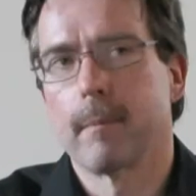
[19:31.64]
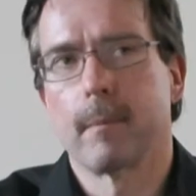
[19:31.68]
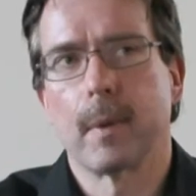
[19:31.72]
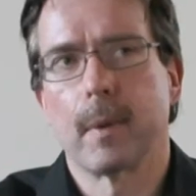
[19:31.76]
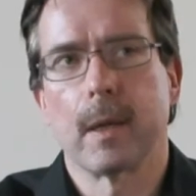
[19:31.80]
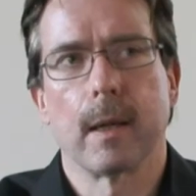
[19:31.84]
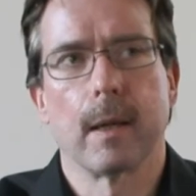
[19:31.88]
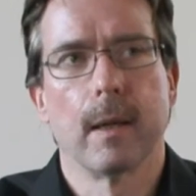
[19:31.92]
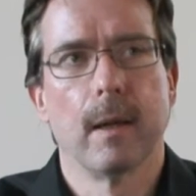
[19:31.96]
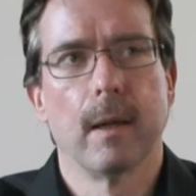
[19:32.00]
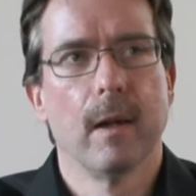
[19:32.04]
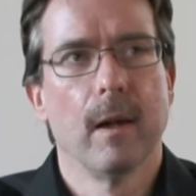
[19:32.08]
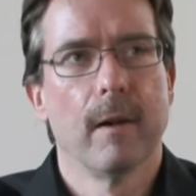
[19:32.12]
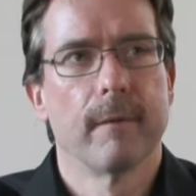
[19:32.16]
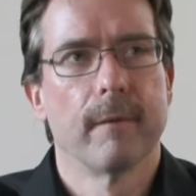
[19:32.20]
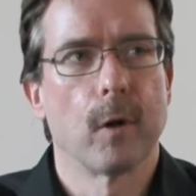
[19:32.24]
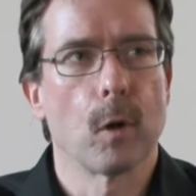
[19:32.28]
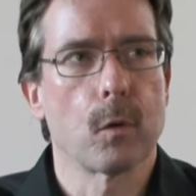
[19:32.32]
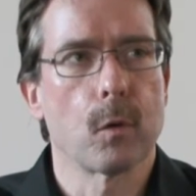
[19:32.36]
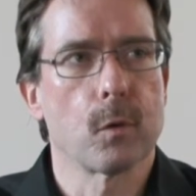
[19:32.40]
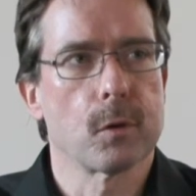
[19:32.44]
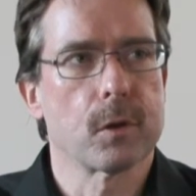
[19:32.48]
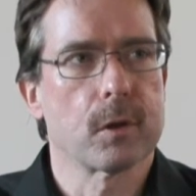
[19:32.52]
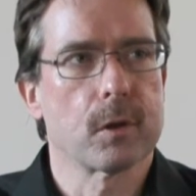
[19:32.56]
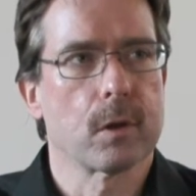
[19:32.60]
can be
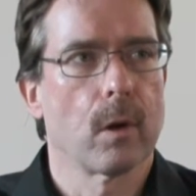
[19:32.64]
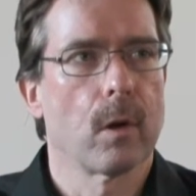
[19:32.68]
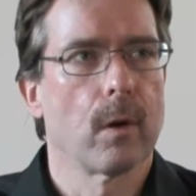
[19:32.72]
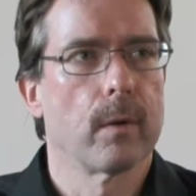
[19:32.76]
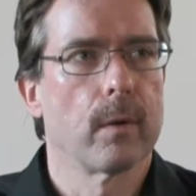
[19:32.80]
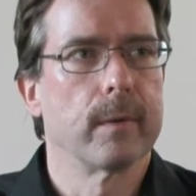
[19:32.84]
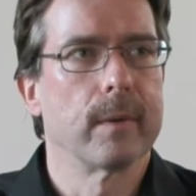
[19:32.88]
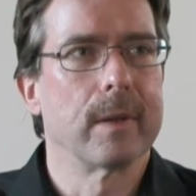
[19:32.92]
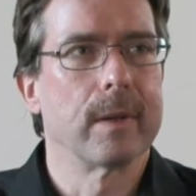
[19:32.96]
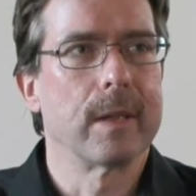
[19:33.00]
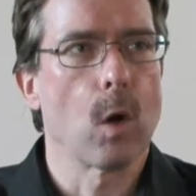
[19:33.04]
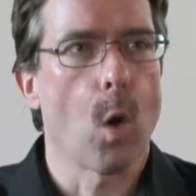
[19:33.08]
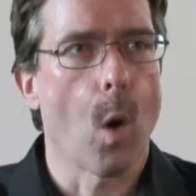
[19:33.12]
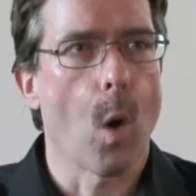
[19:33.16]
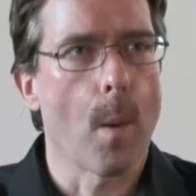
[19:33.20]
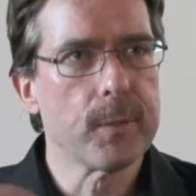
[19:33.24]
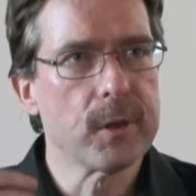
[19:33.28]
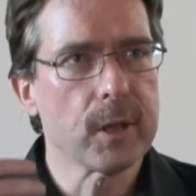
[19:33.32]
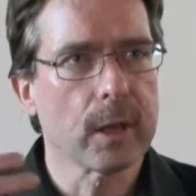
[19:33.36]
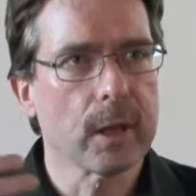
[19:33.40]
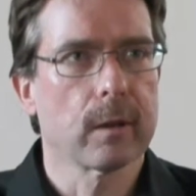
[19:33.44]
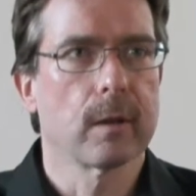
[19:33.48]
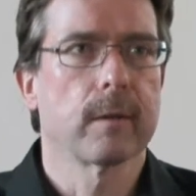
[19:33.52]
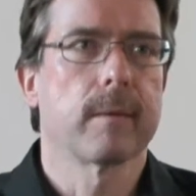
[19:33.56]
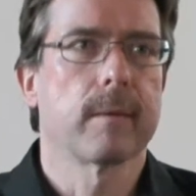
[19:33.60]
focused on the
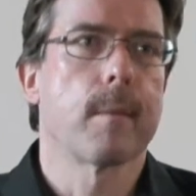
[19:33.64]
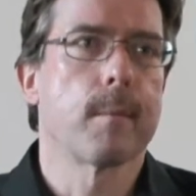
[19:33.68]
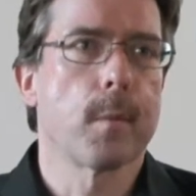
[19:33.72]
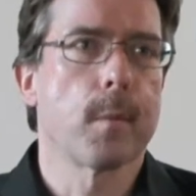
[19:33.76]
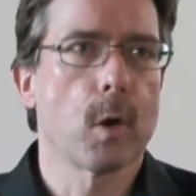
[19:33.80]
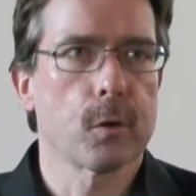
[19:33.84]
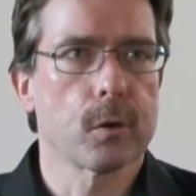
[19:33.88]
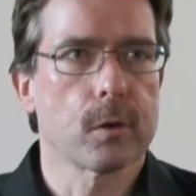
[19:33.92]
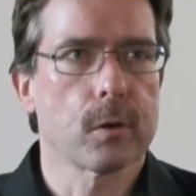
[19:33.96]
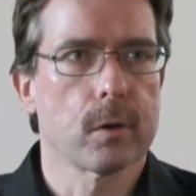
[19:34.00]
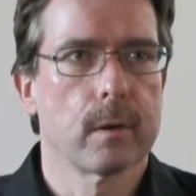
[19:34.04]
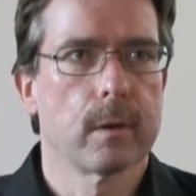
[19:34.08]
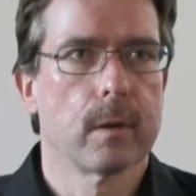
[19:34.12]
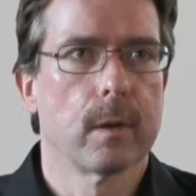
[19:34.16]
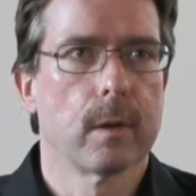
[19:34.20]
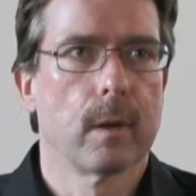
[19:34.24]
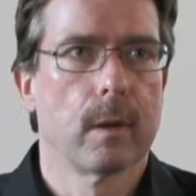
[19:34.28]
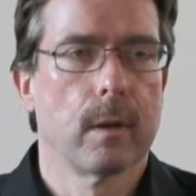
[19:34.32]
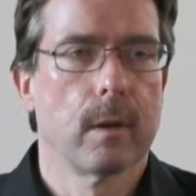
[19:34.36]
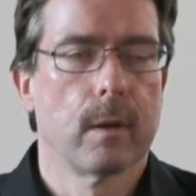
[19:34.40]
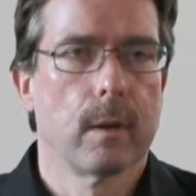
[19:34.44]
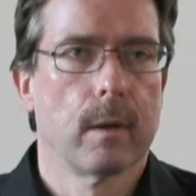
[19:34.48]
object of emotion,